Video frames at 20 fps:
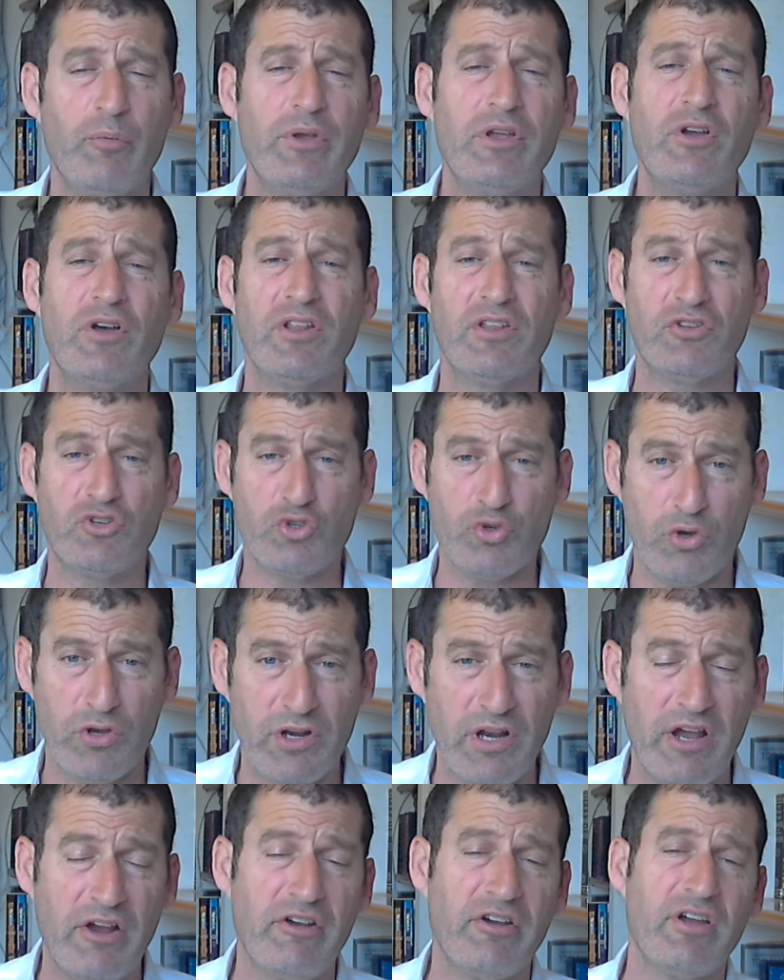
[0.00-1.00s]
We go to
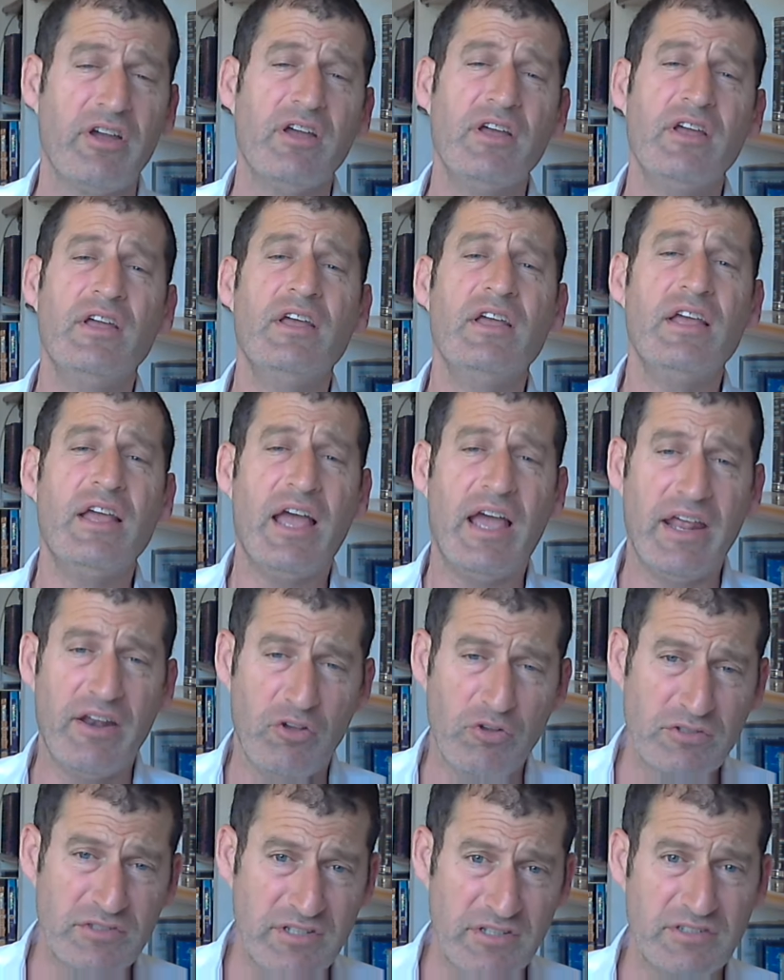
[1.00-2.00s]
Shulchan Aruch and
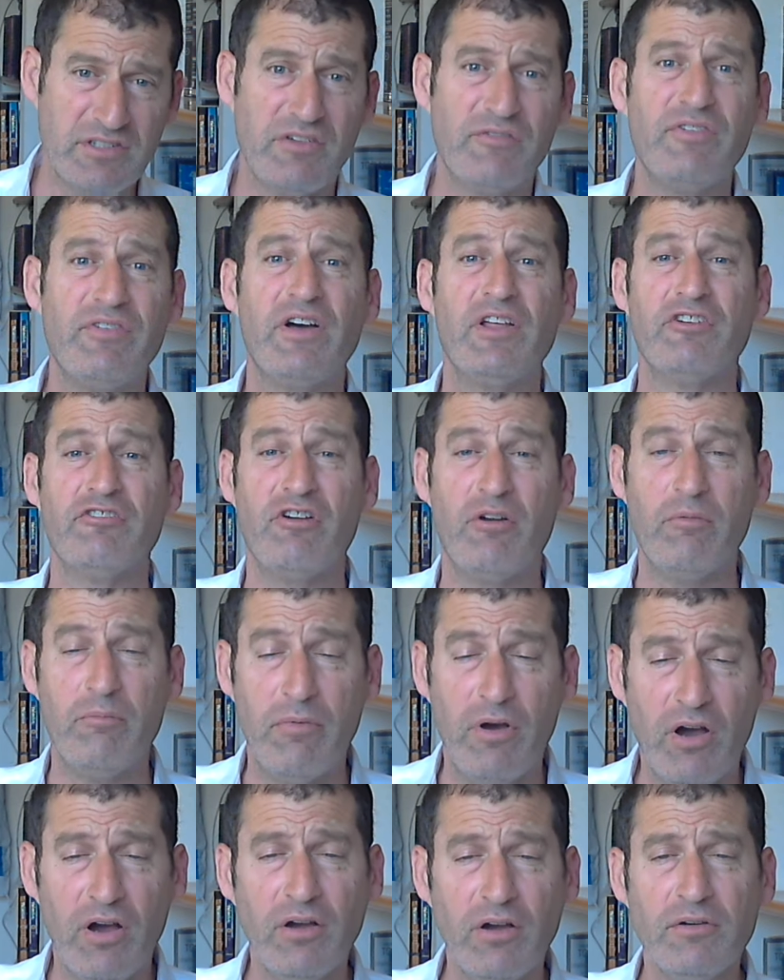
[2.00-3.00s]
Chutz La'aretz, they follow the
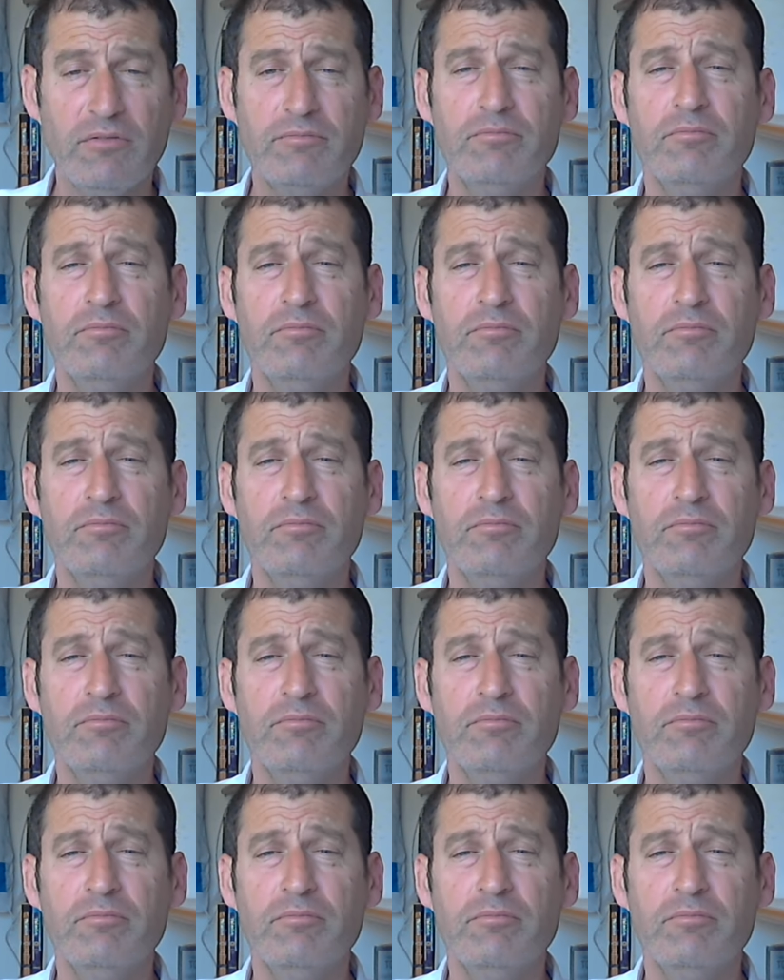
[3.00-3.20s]
Ramah.